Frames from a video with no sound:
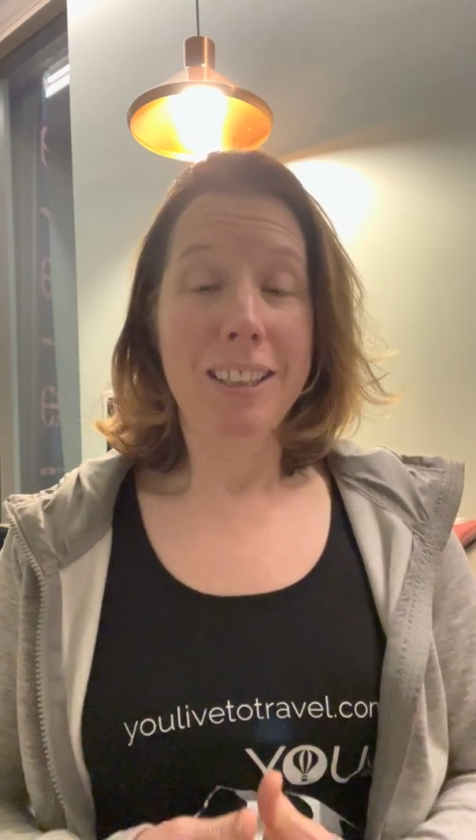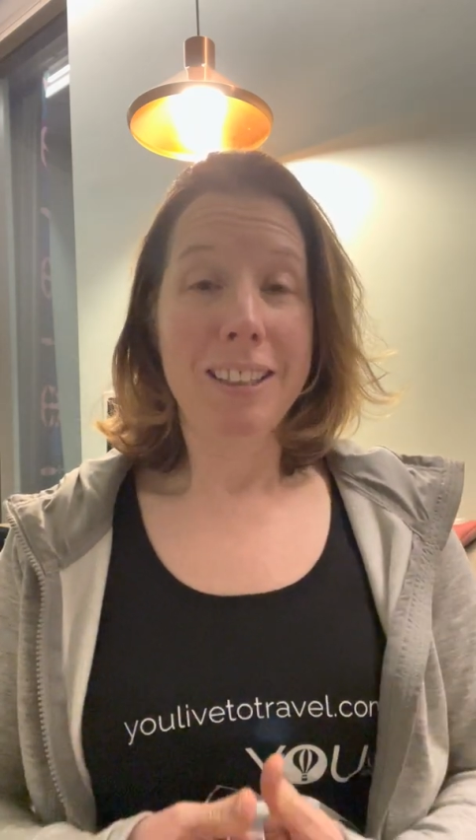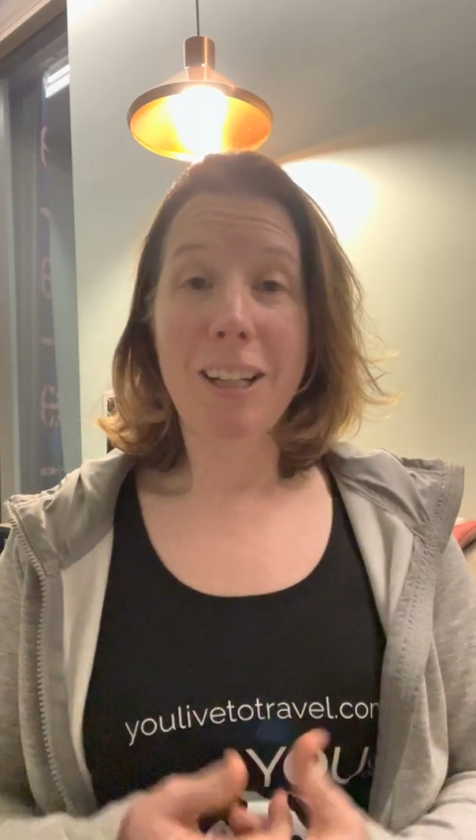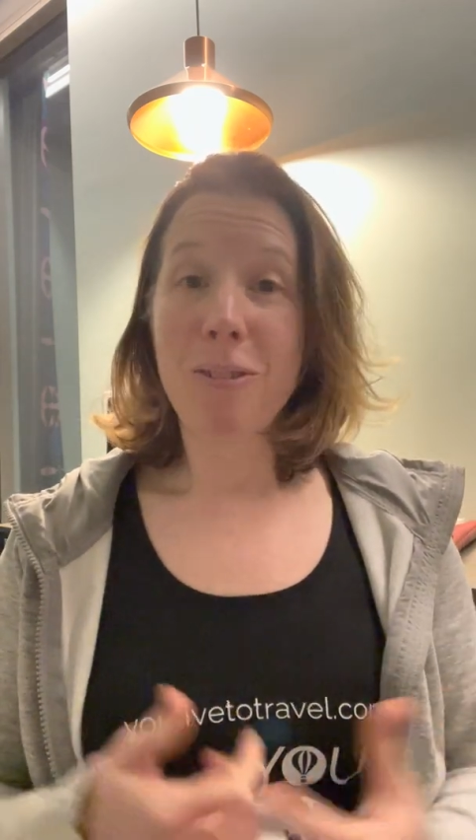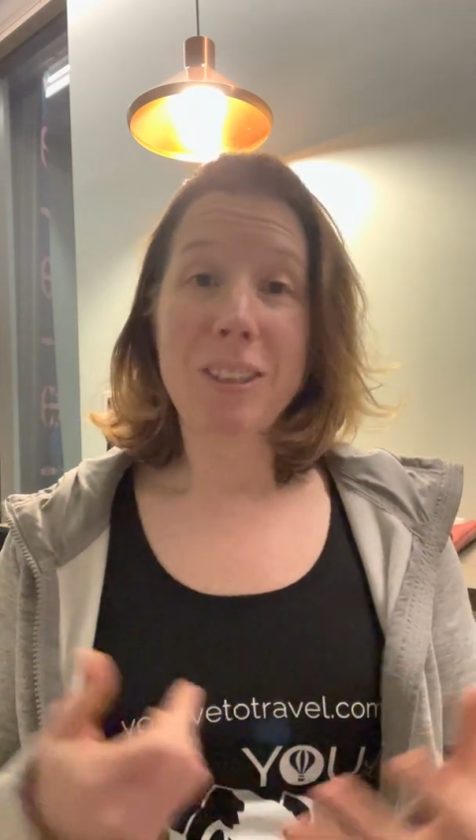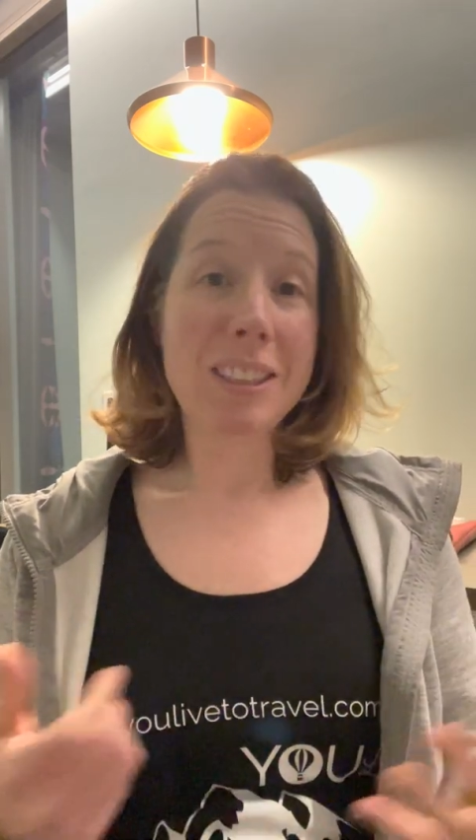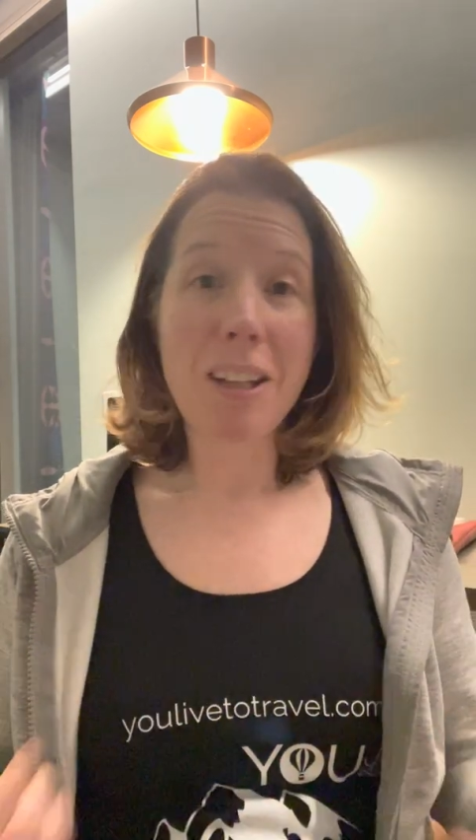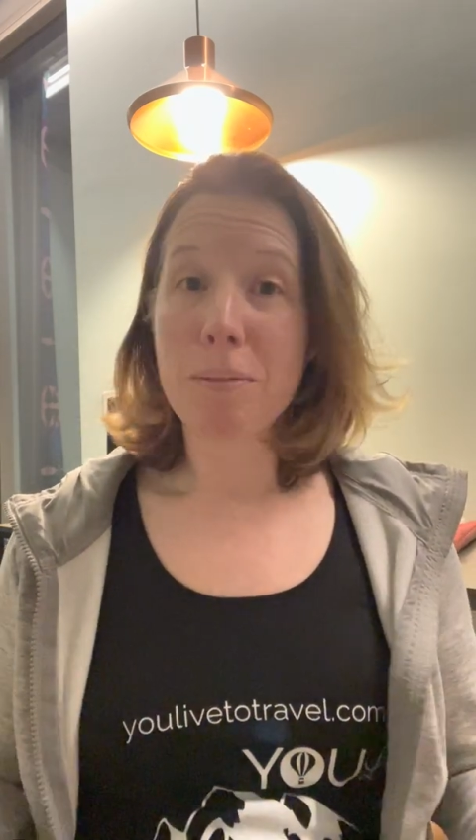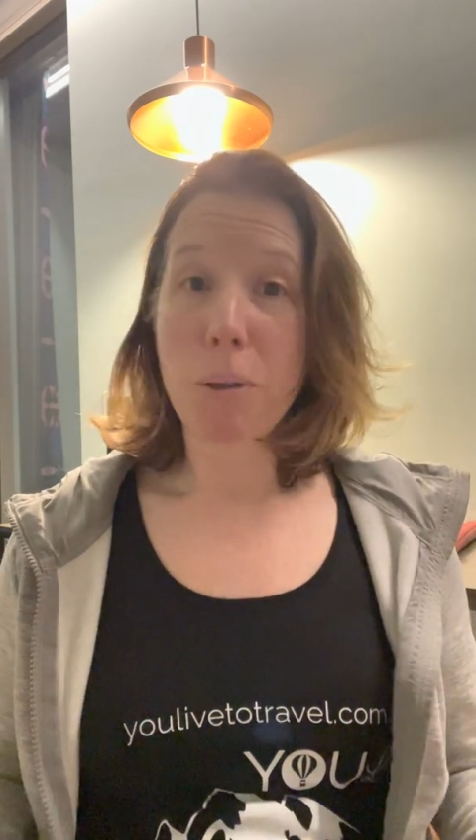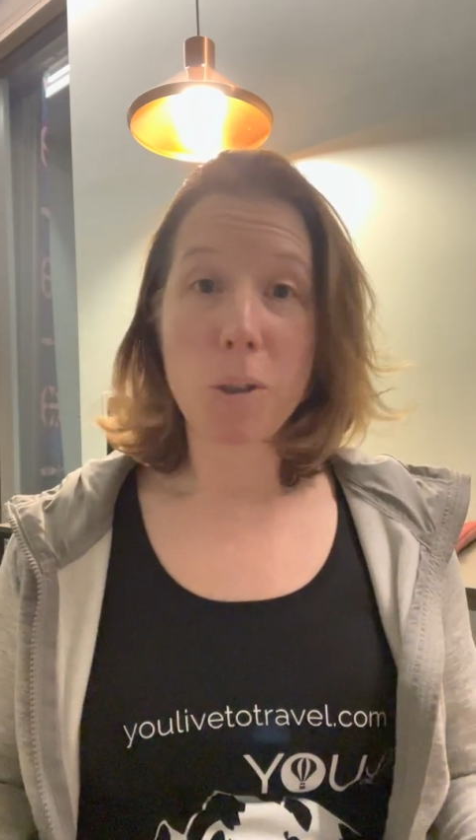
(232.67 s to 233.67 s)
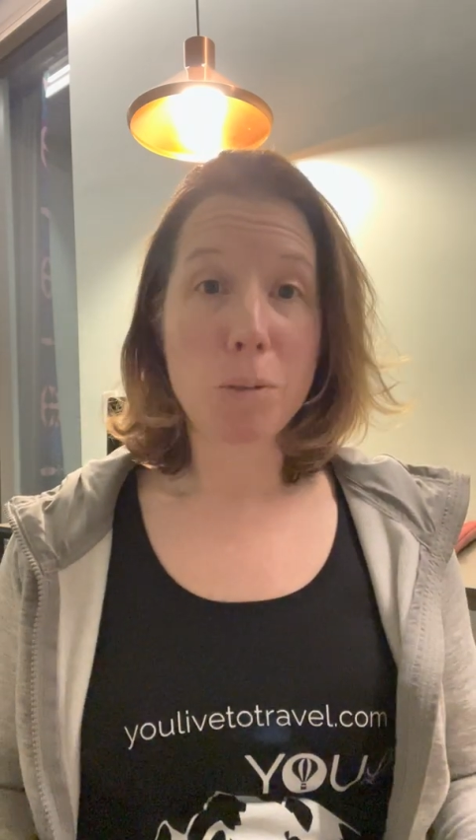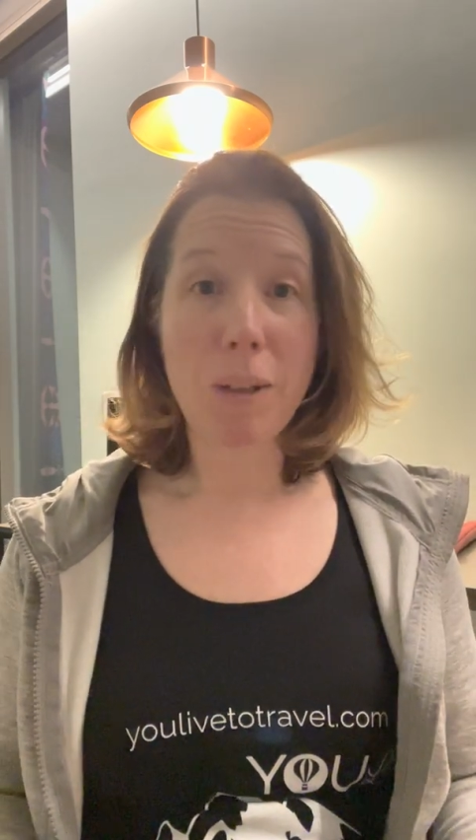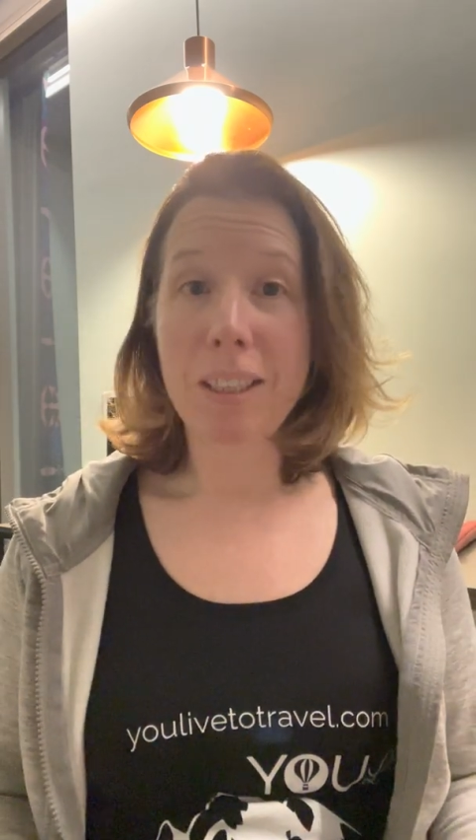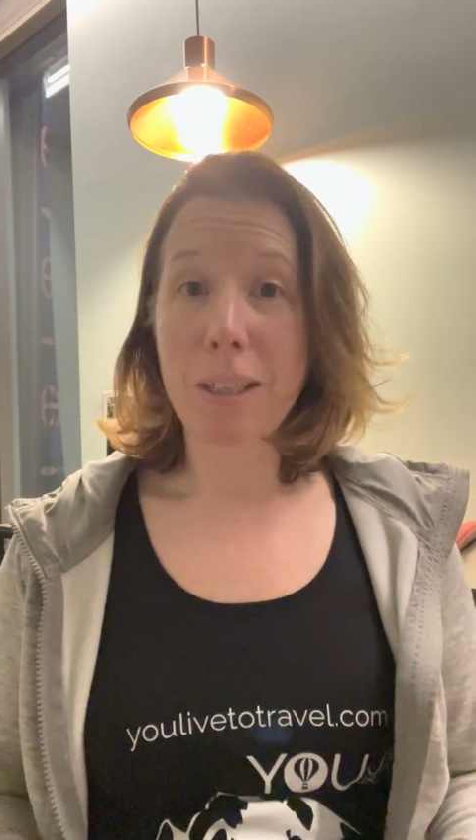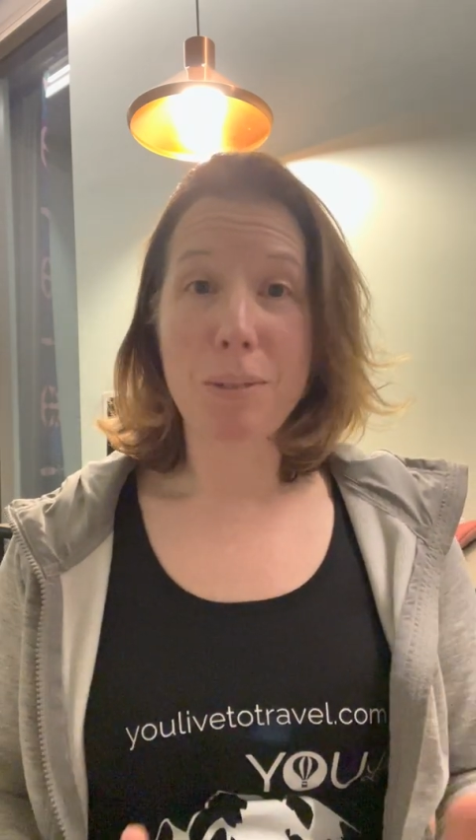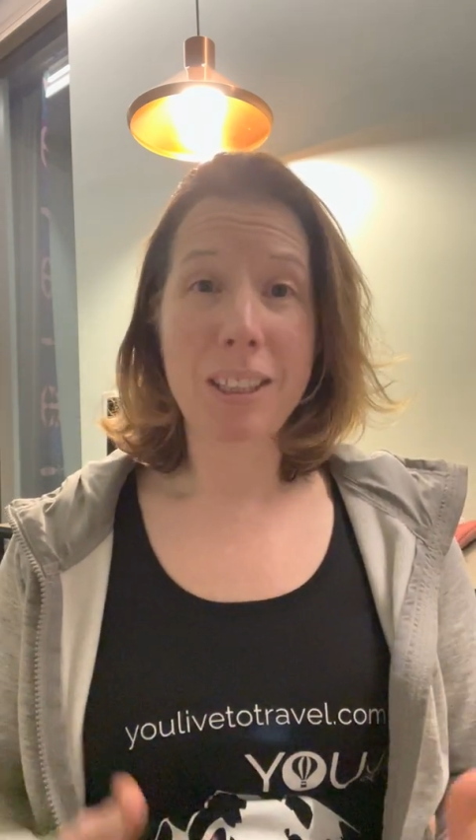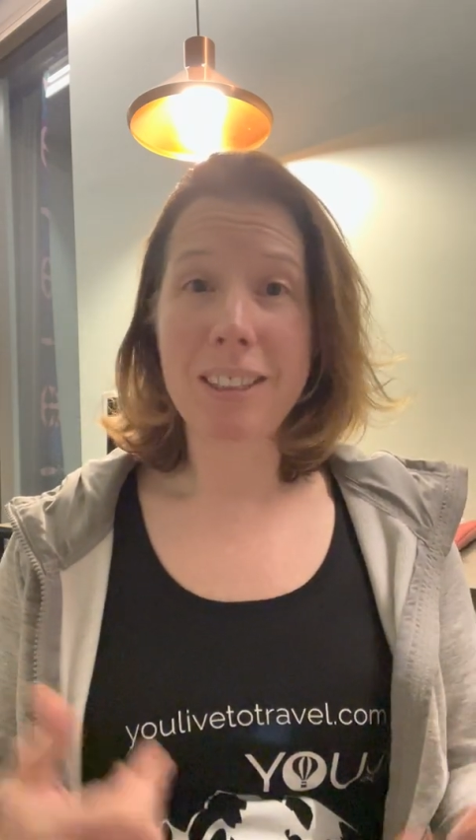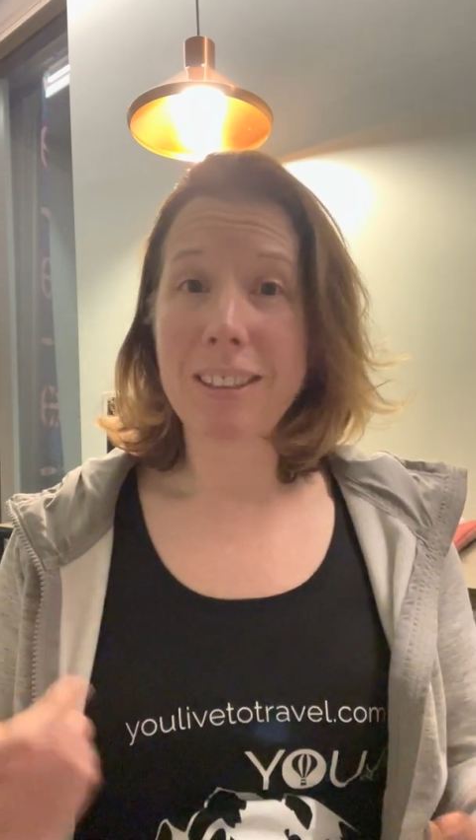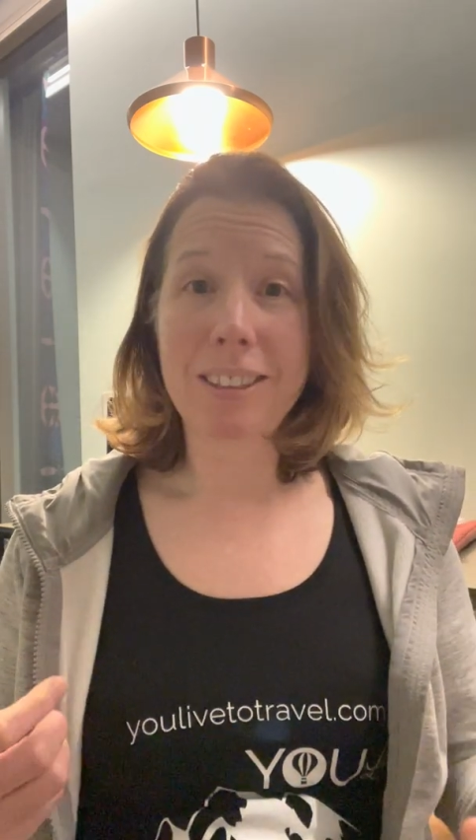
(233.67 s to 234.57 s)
Now, it's not post-pandemic,